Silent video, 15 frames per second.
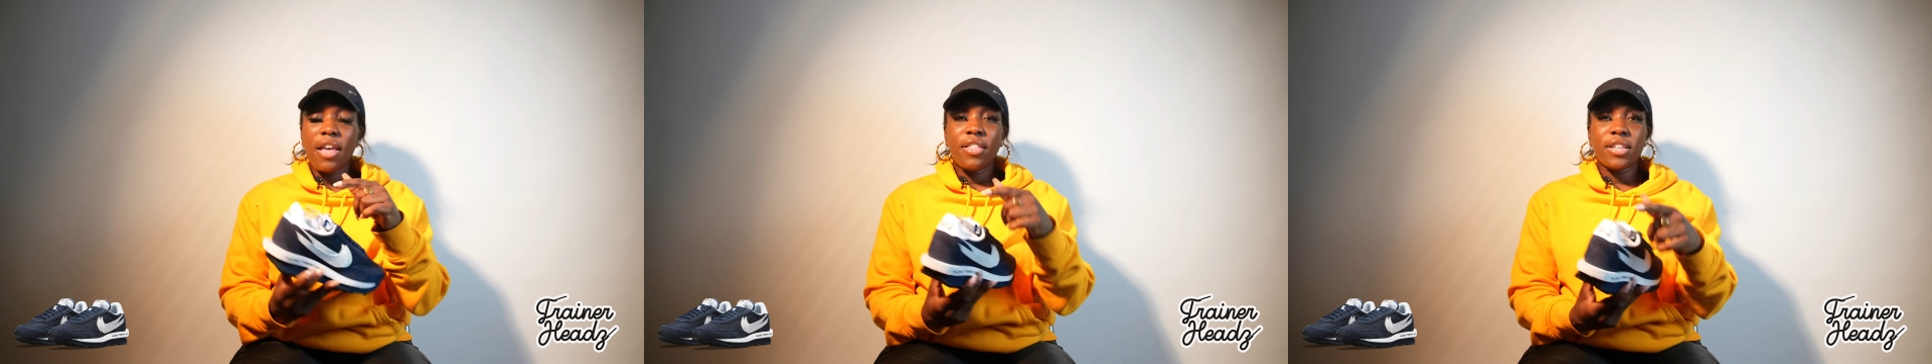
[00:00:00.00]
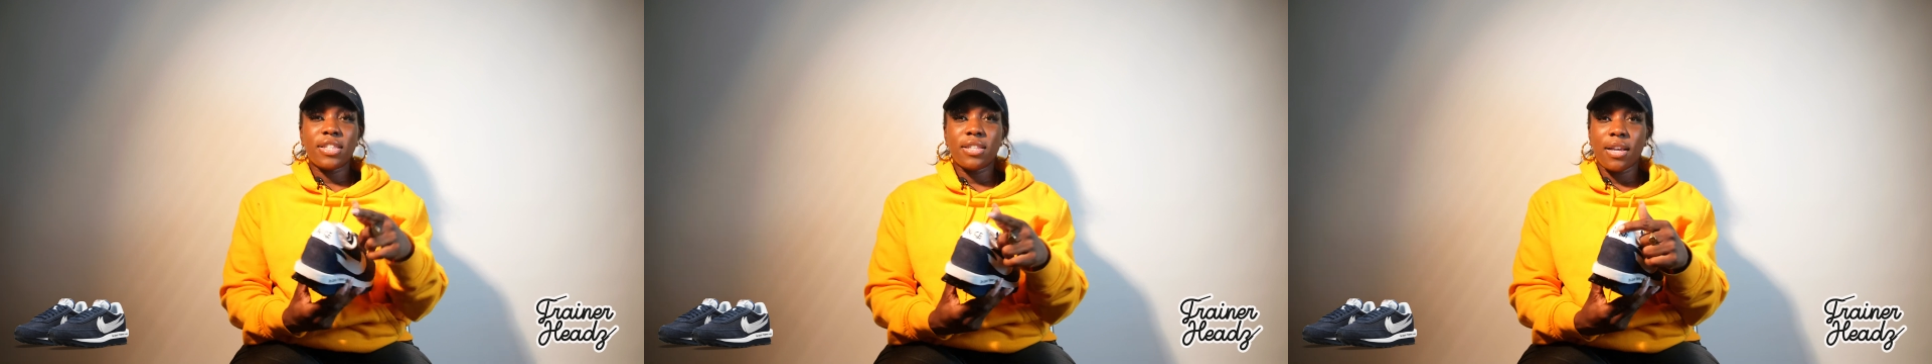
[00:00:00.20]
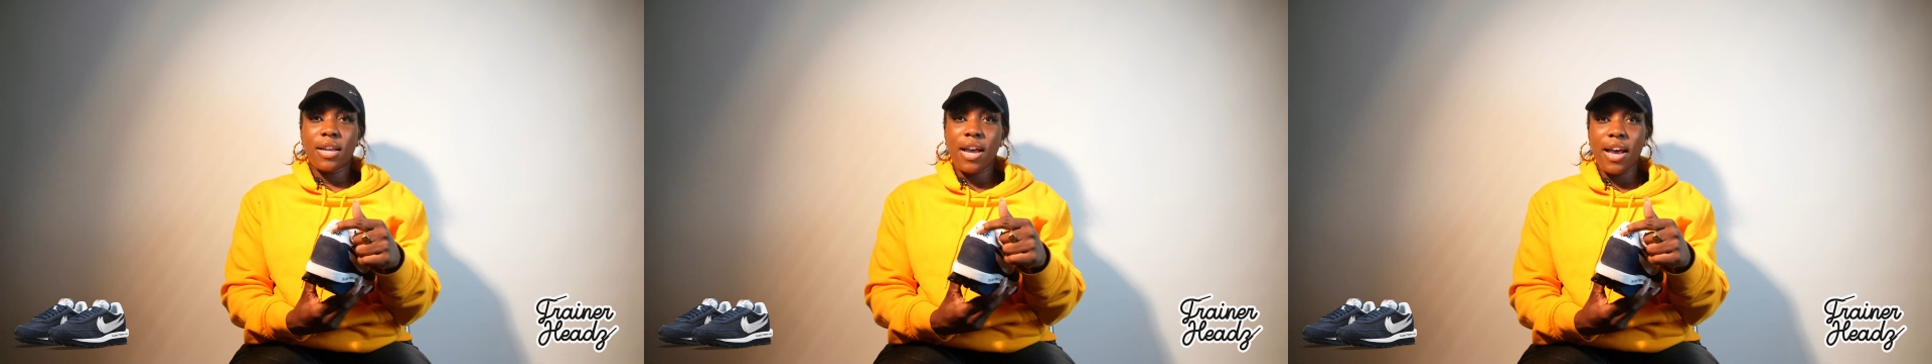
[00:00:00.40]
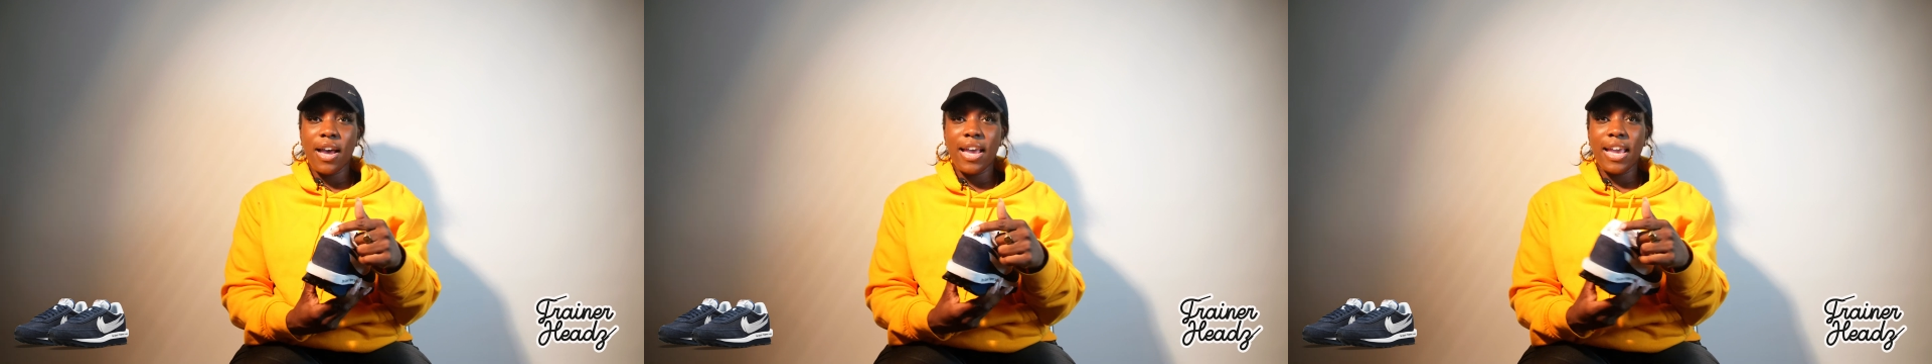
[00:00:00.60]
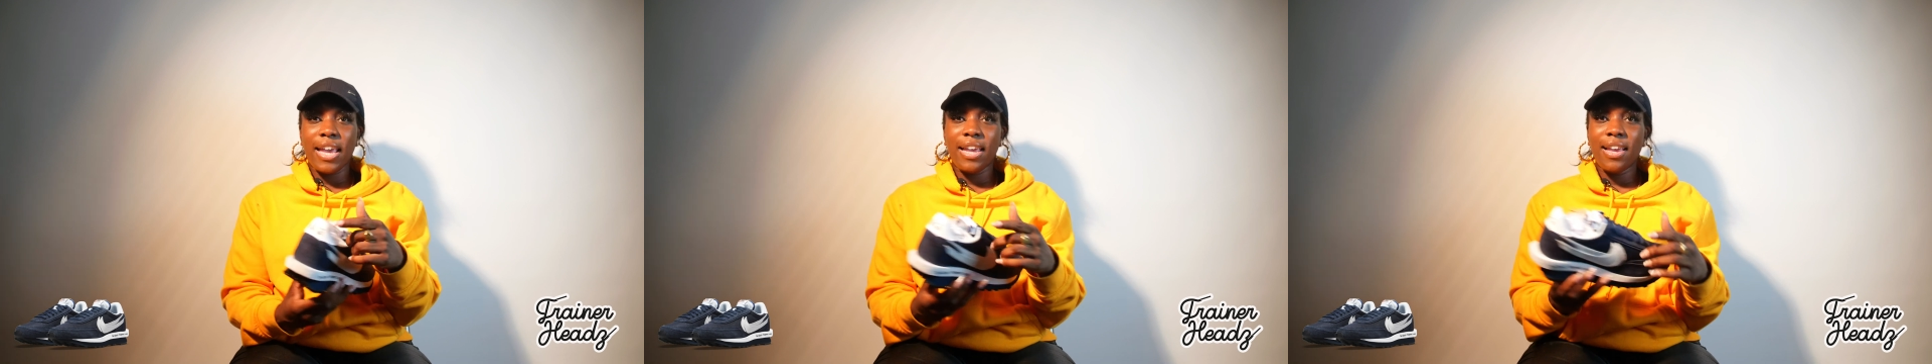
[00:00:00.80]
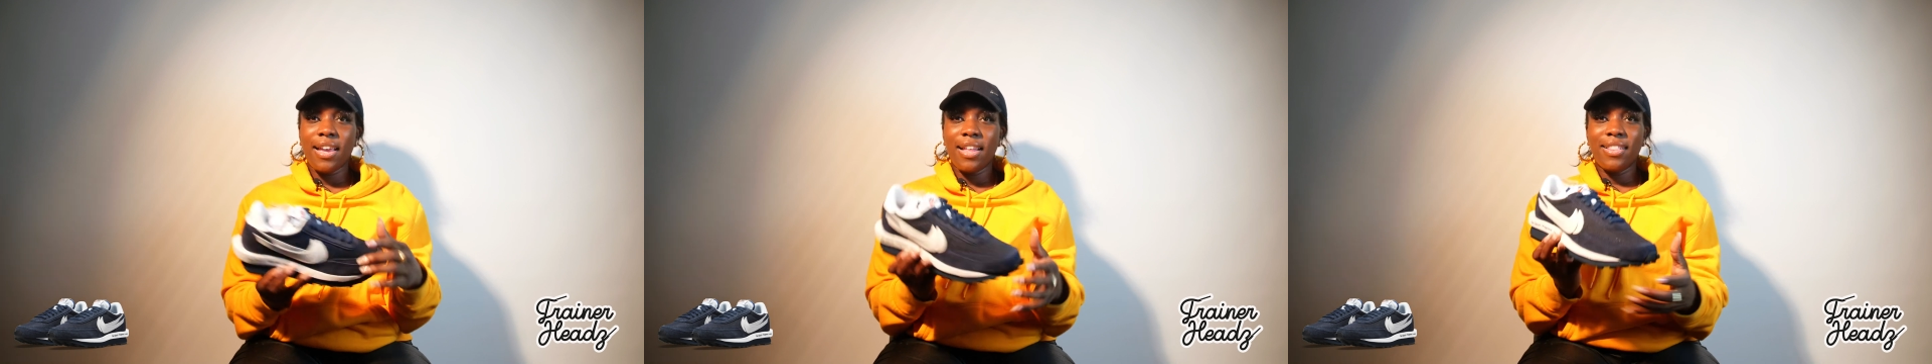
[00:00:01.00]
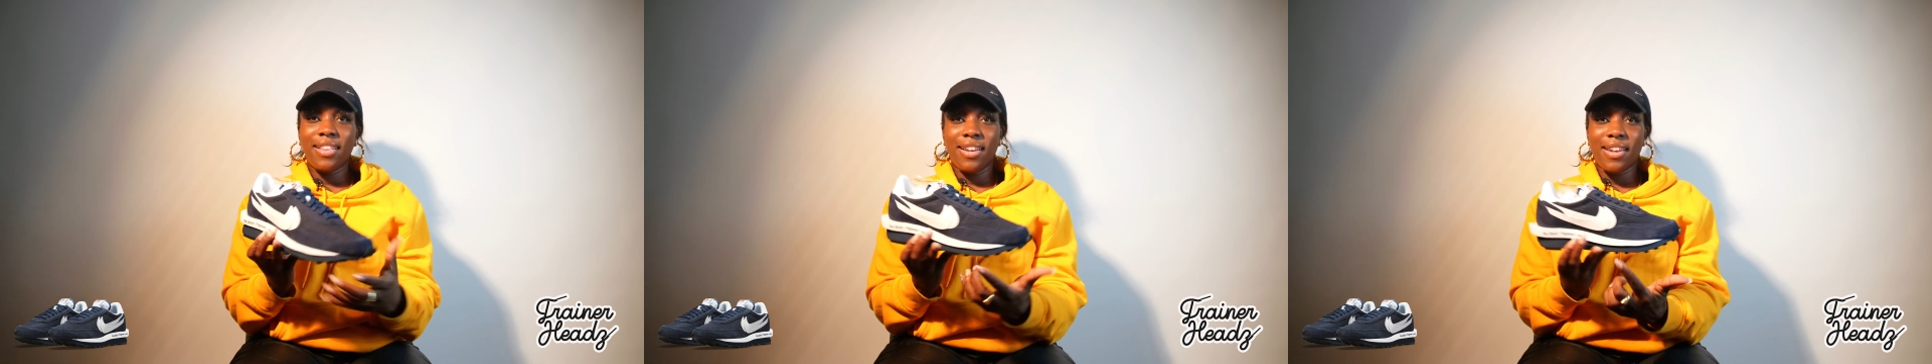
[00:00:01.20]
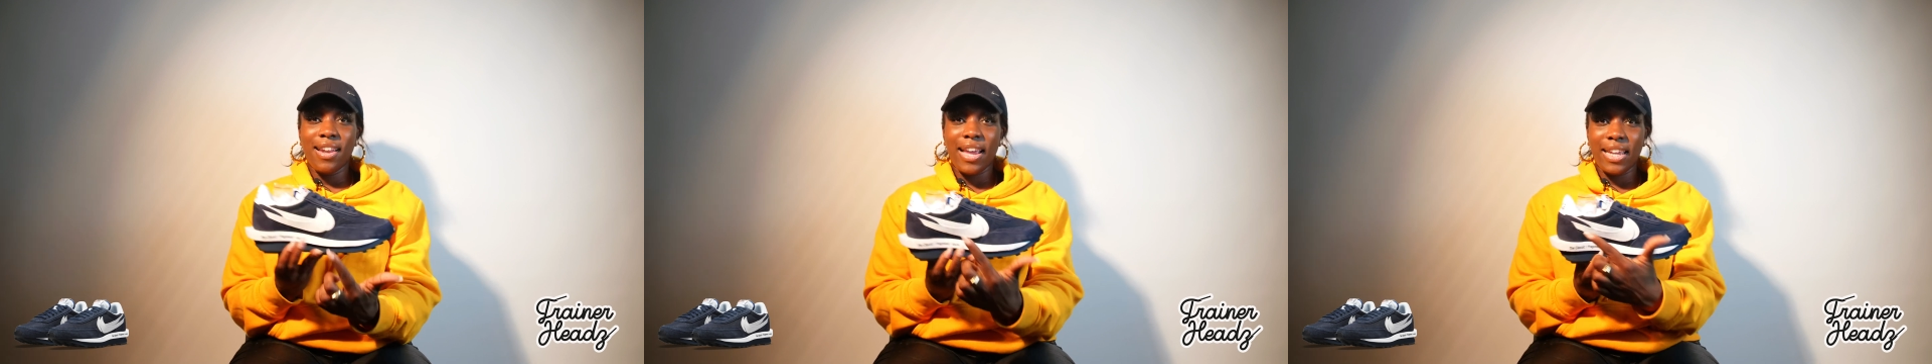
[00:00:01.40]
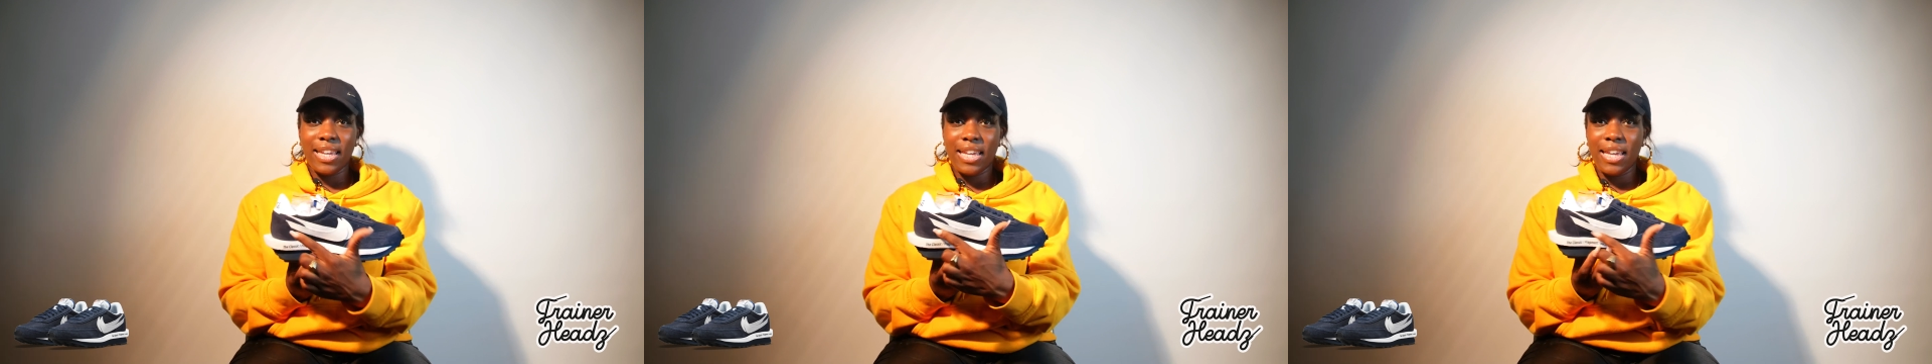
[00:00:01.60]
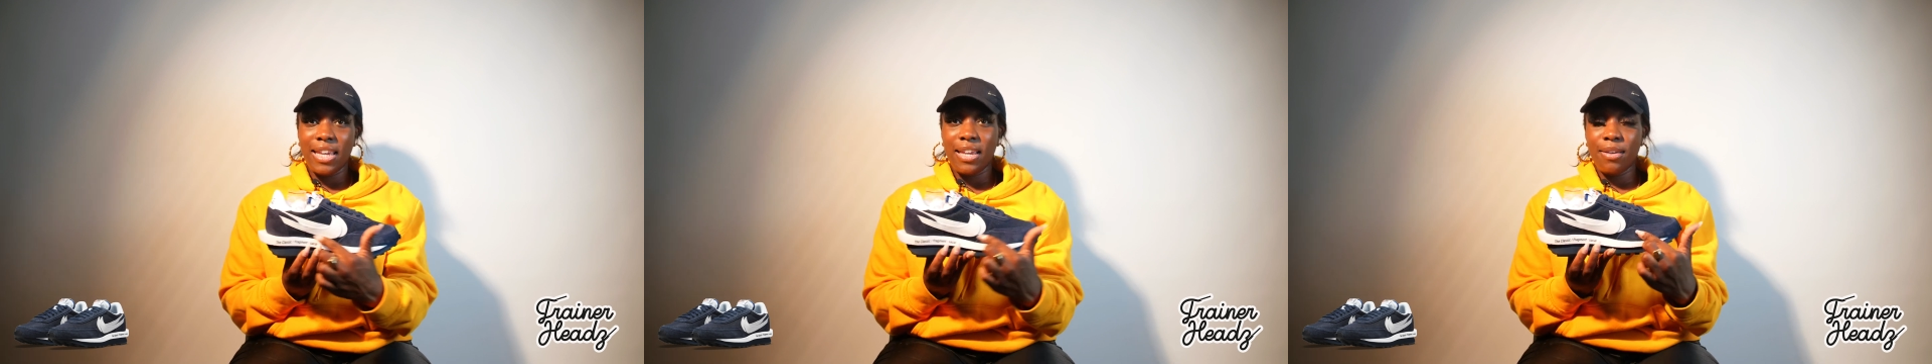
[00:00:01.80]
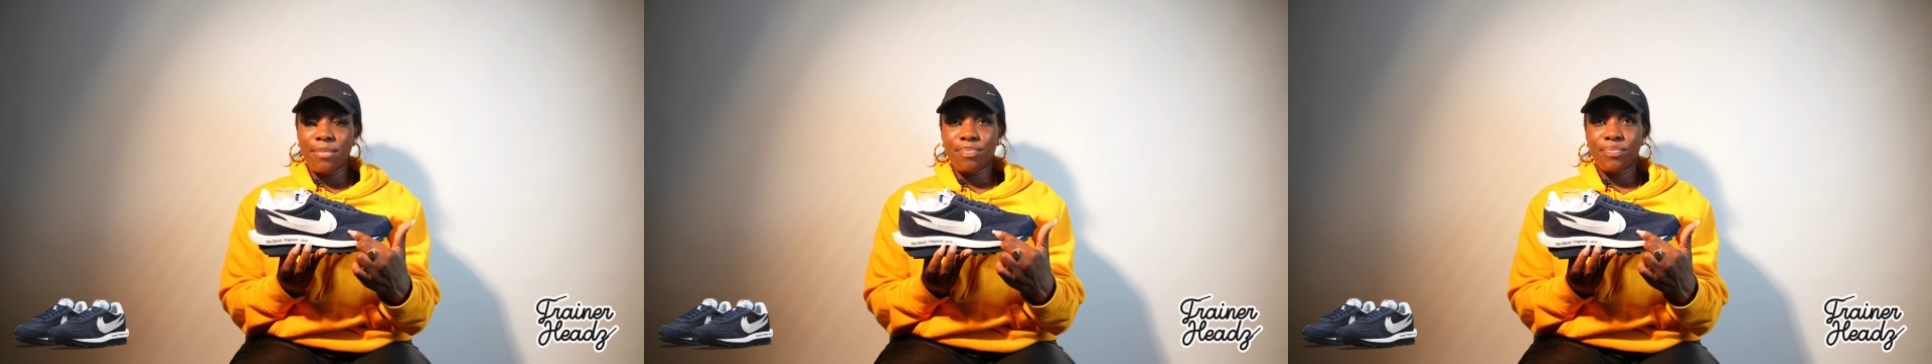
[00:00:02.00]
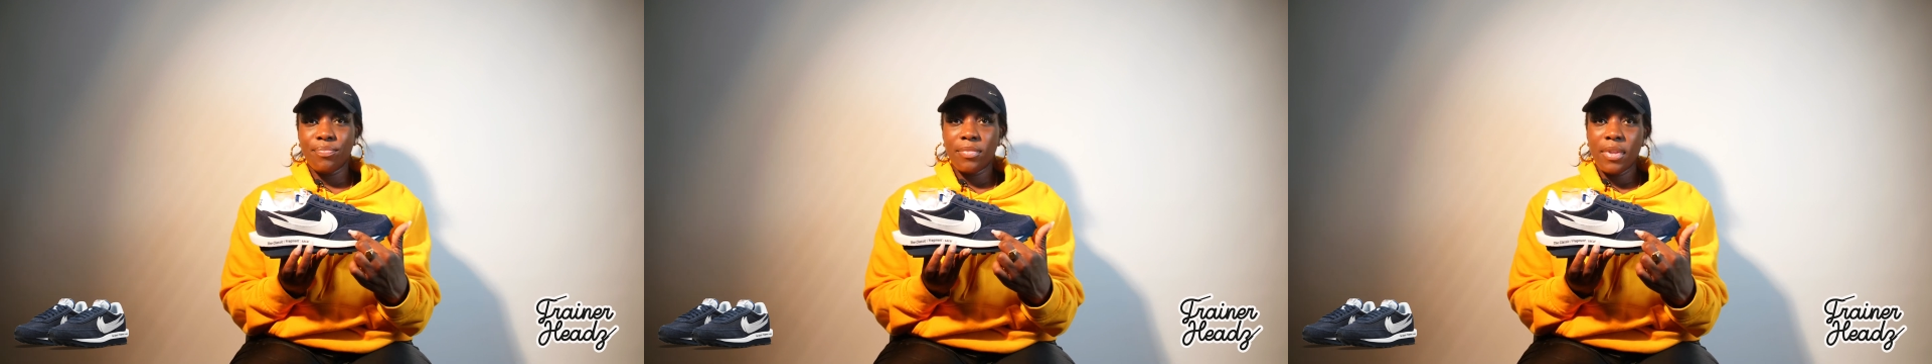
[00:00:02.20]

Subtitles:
the Sacai, and the Nike.